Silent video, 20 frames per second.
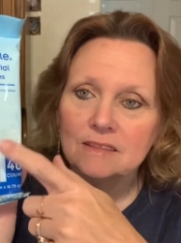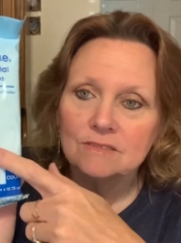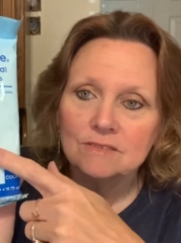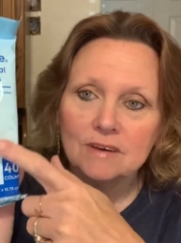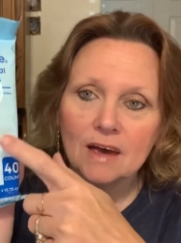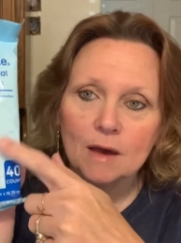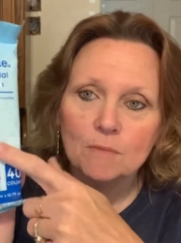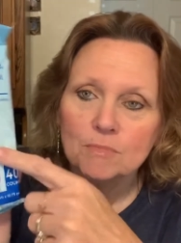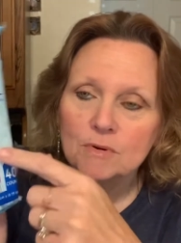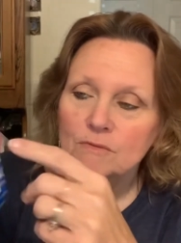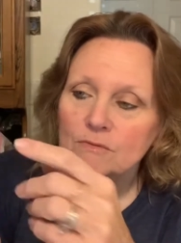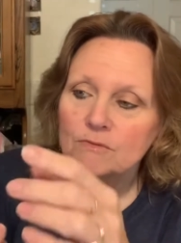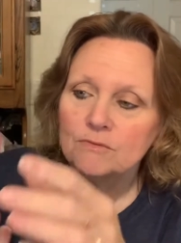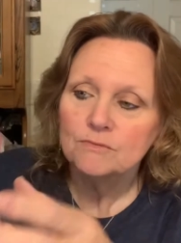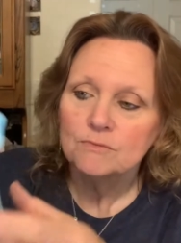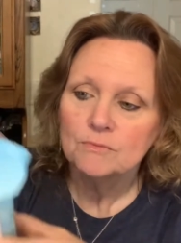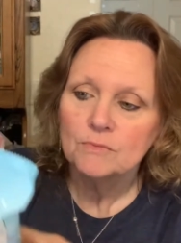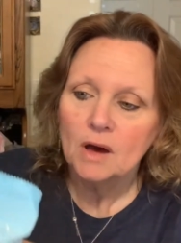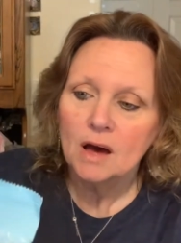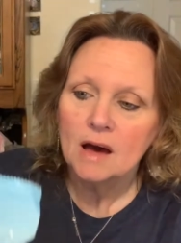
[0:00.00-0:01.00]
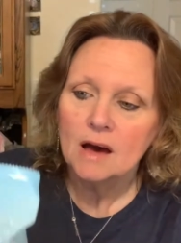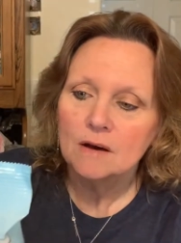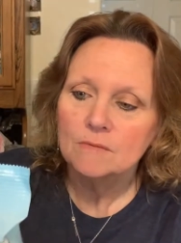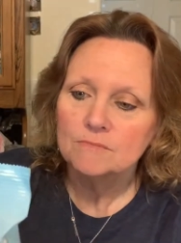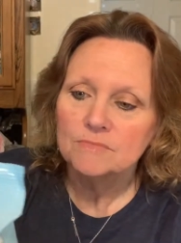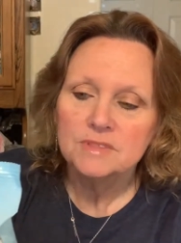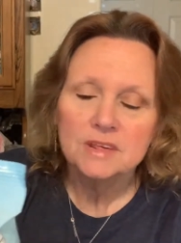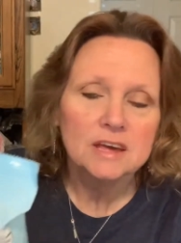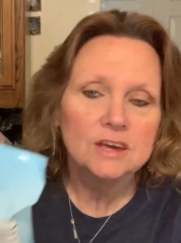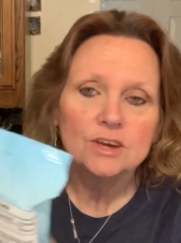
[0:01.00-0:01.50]
type of
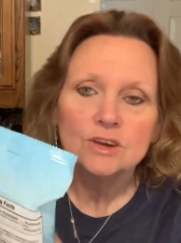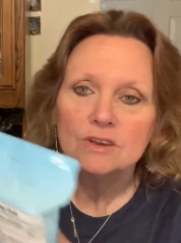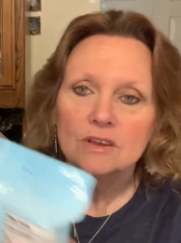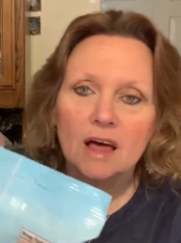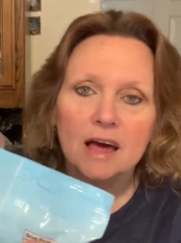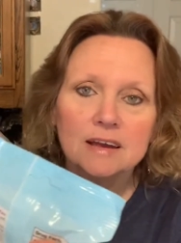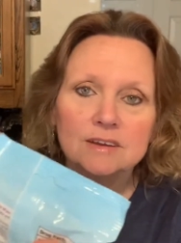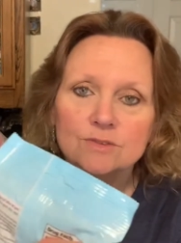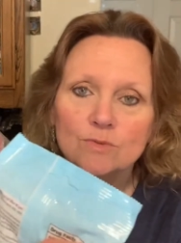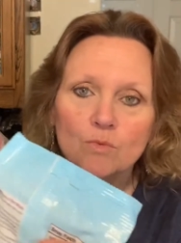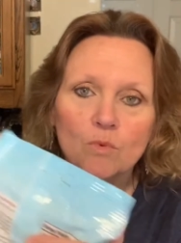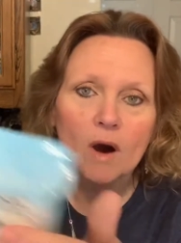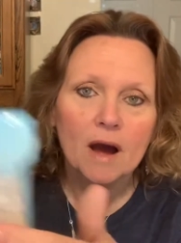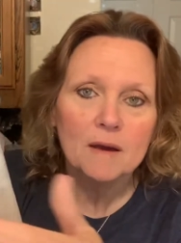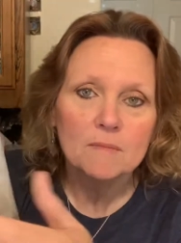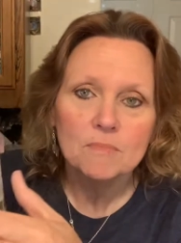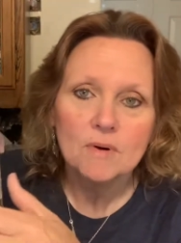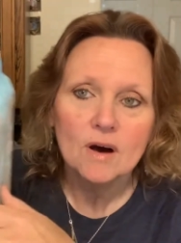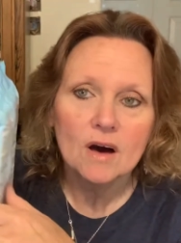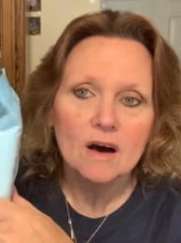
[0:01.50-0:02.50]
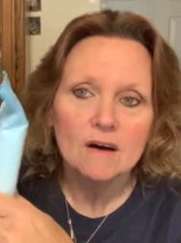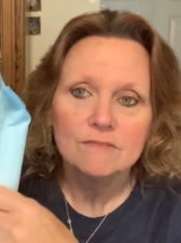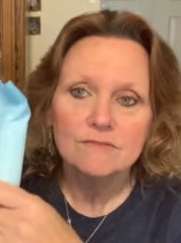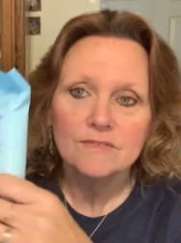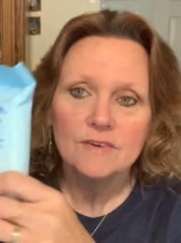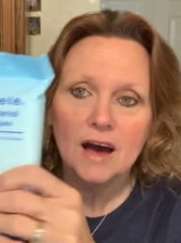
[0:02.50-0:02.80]
thing you'd like to wipe off.